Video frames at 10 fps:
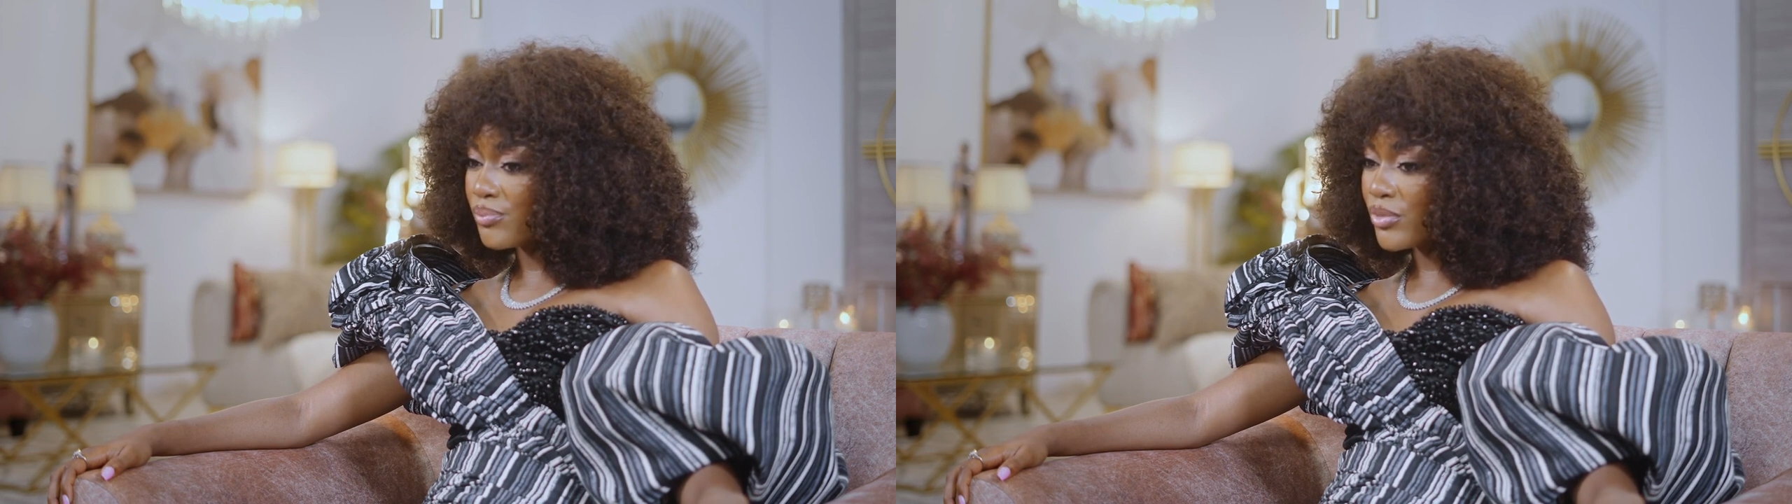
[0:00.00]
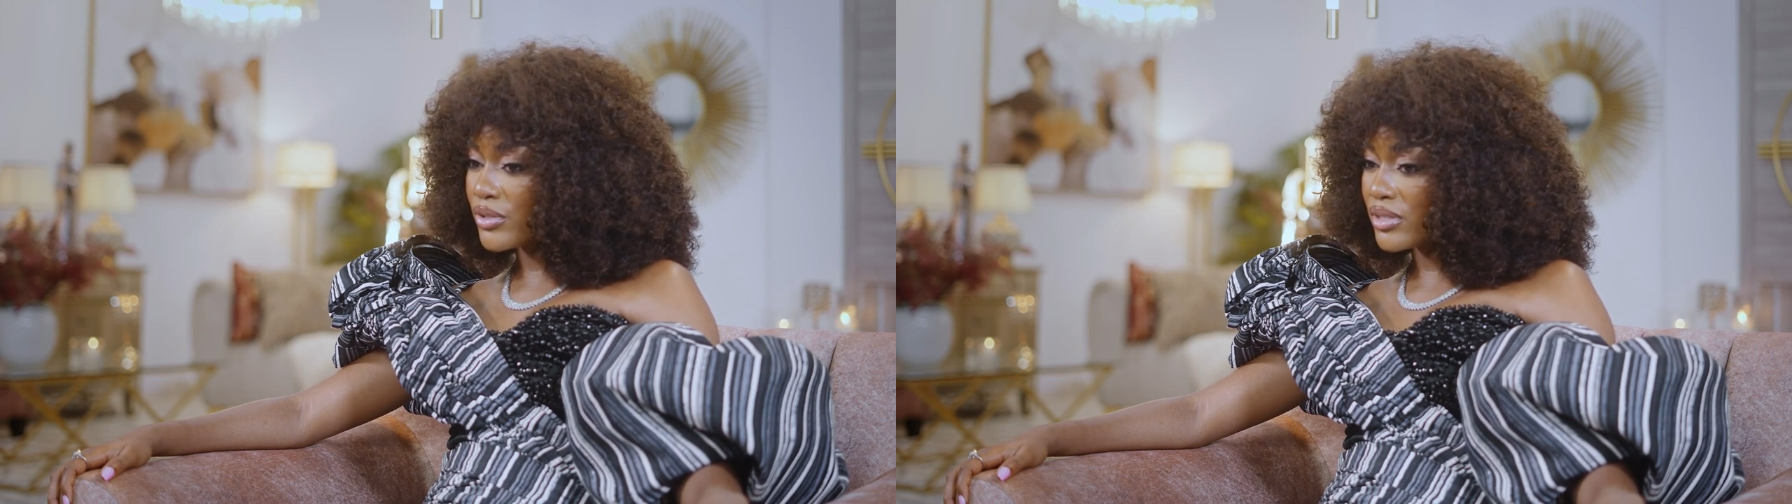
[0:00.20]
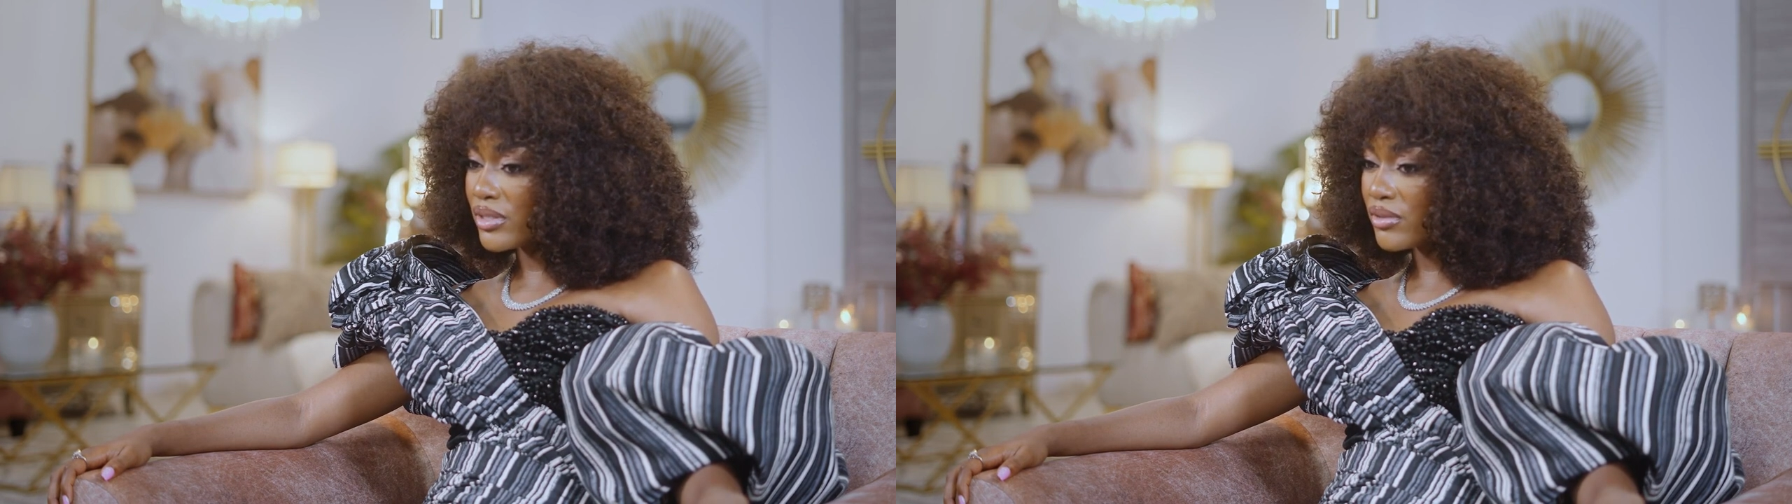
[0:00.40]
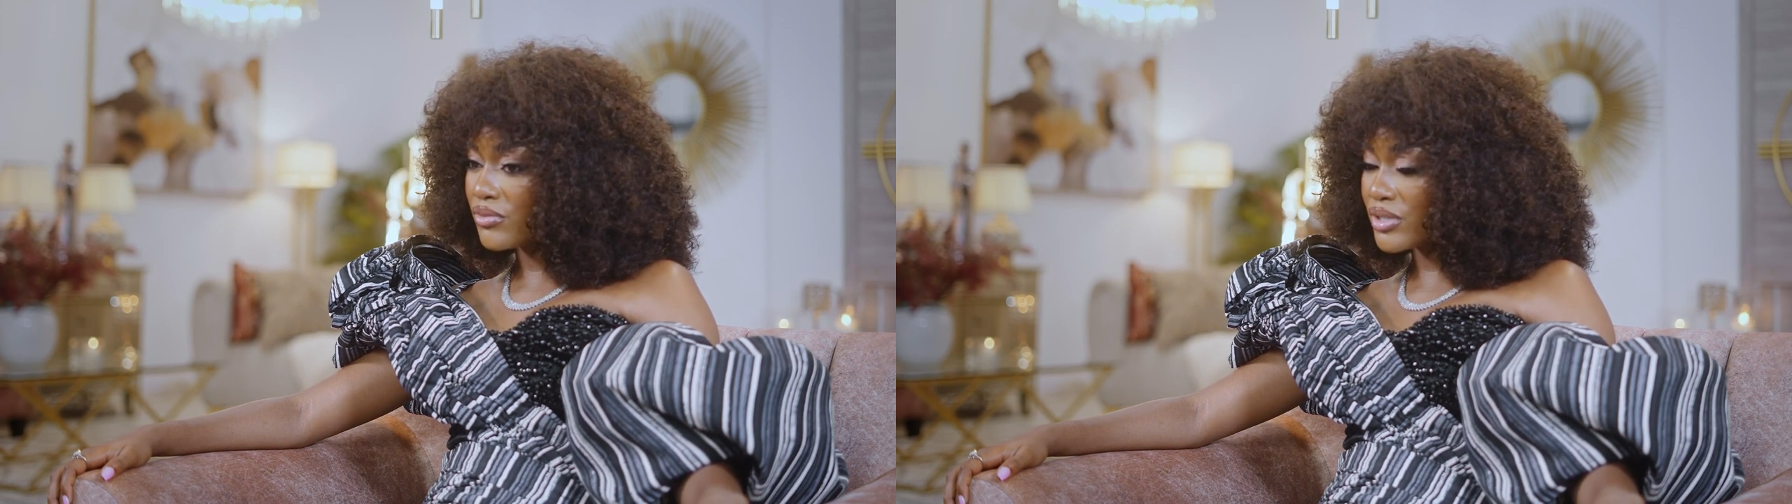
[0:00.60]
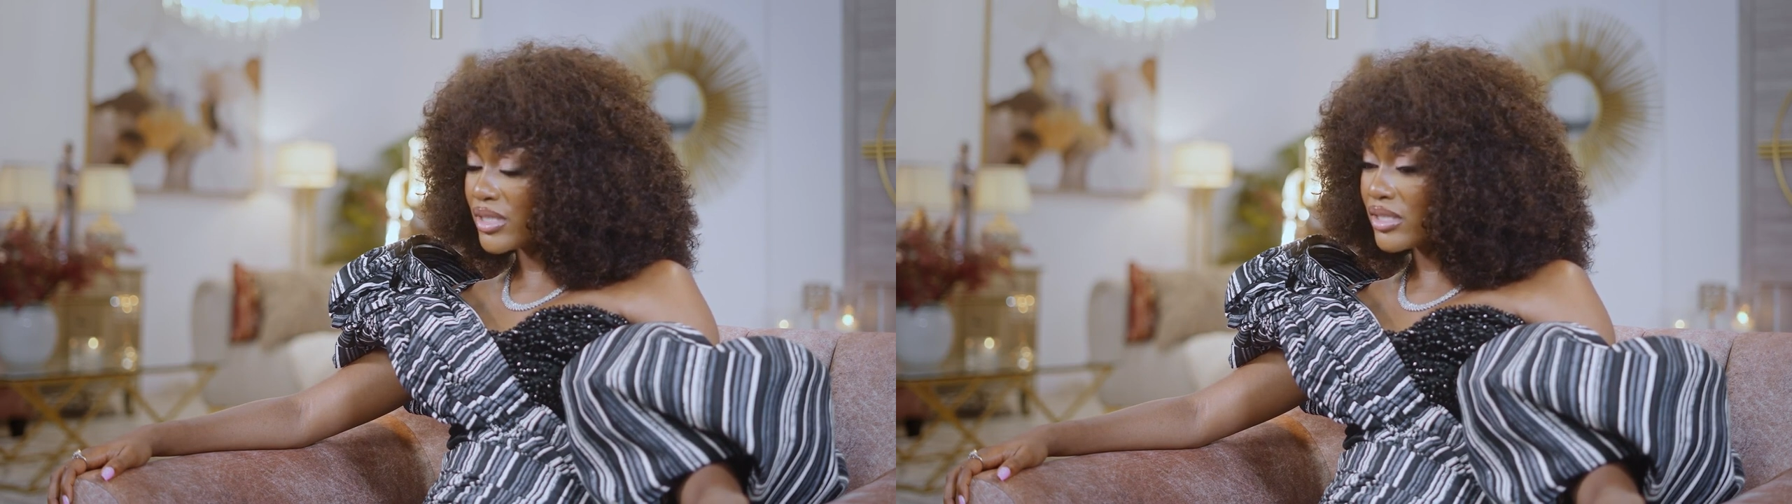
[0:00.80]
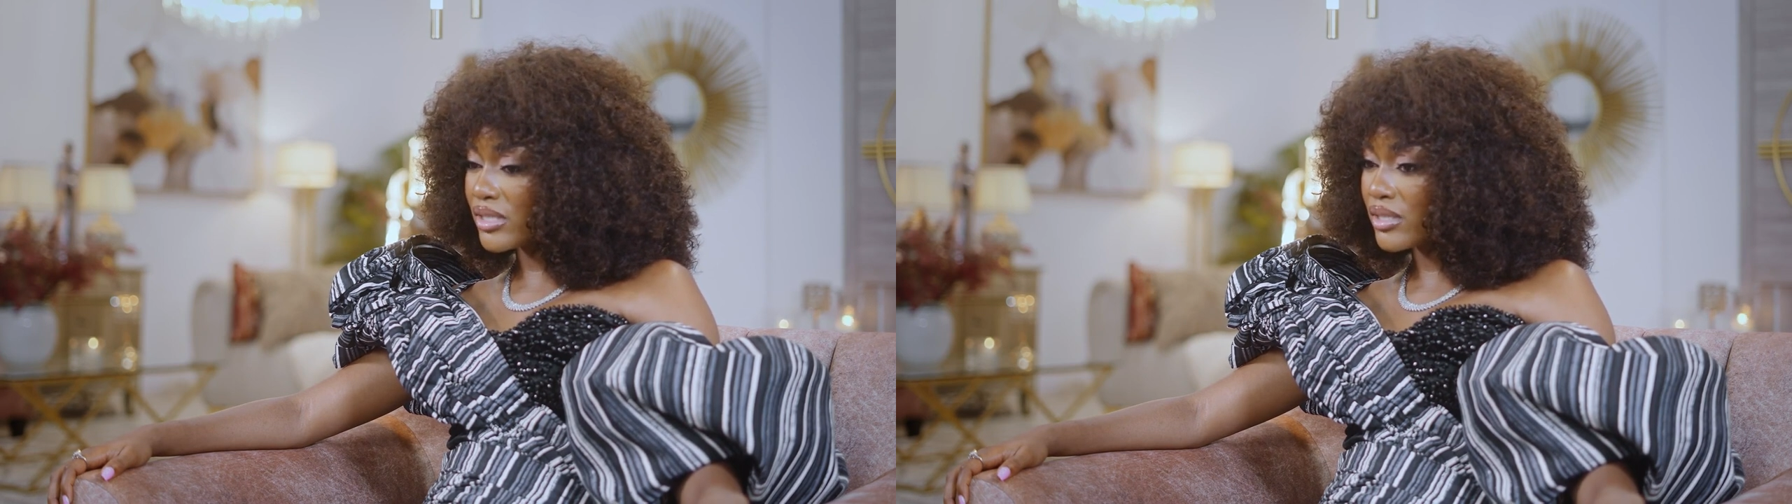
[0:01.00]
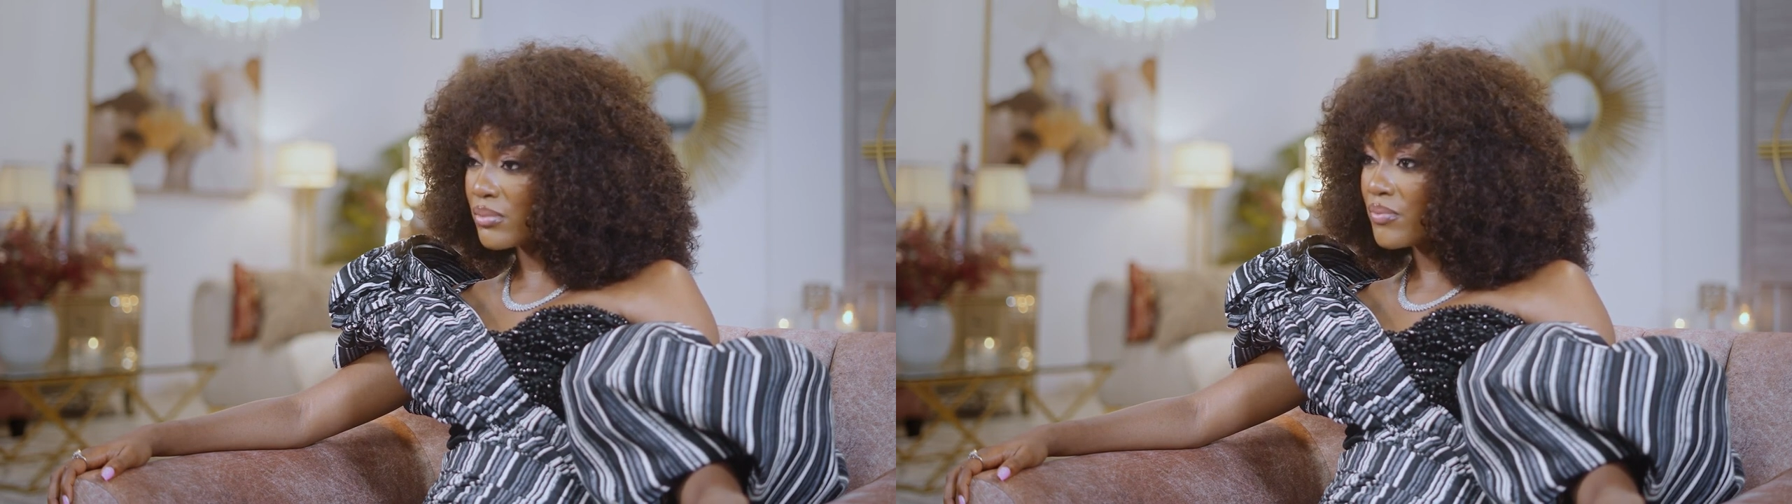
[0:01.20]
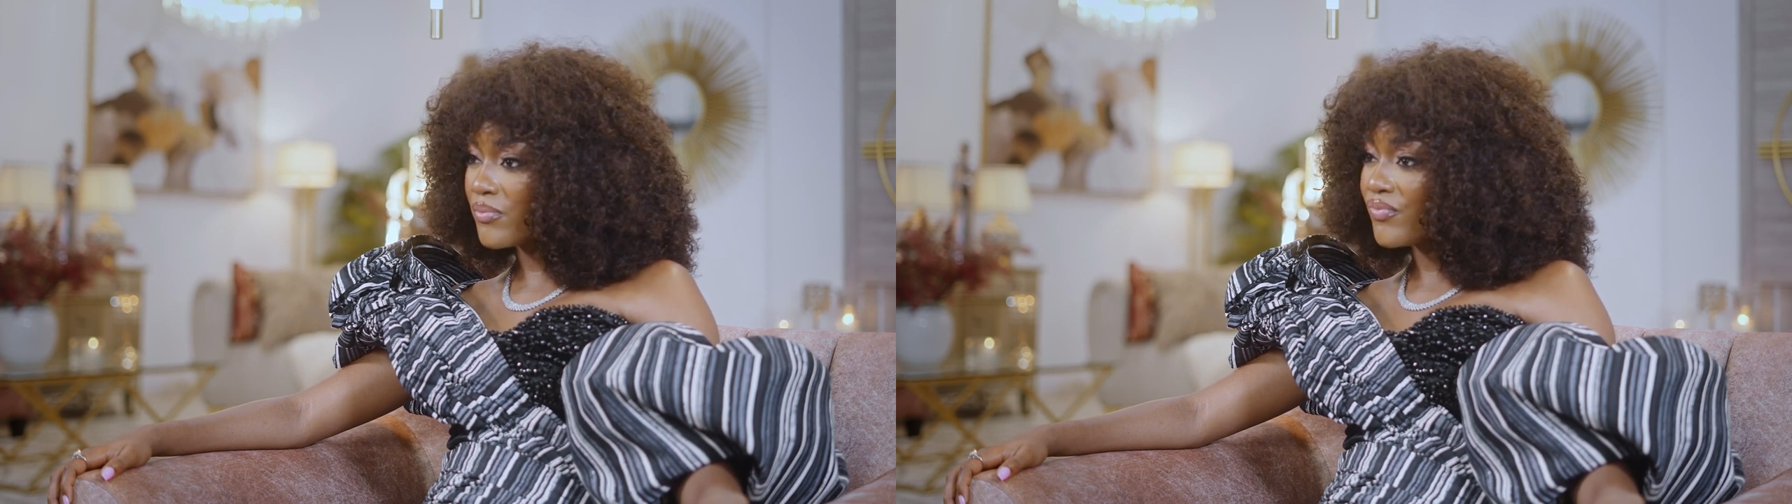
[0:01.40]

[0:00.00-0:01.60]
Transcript: positive criticism.